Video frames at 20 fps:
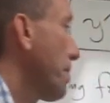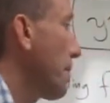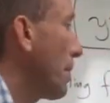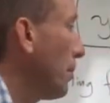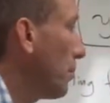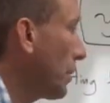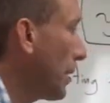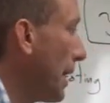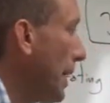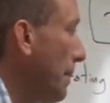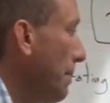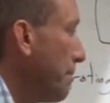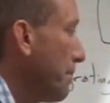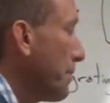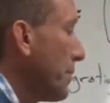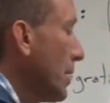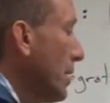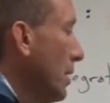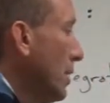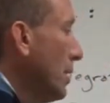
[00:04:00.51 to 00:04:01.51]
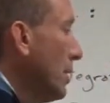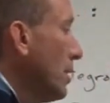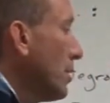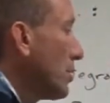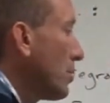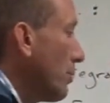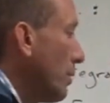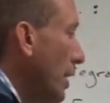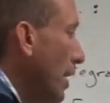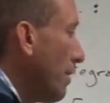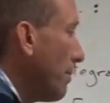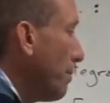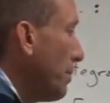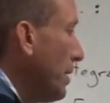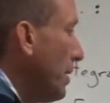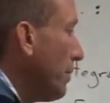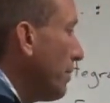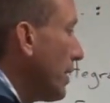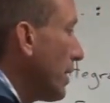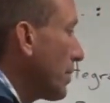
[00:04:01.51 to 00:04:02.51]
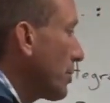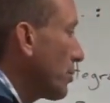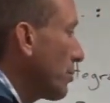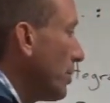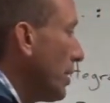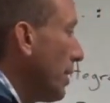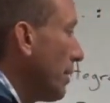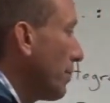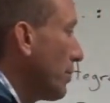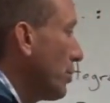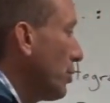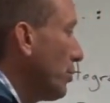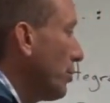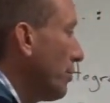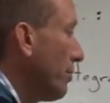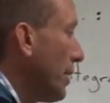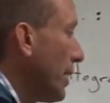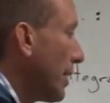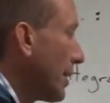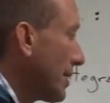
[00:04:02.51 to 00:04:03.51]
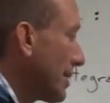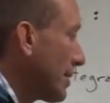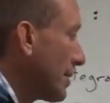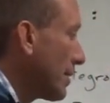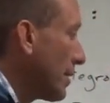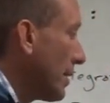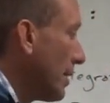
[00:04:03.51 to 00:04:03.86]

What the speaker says: Okay? So we have p of x, we have q of x,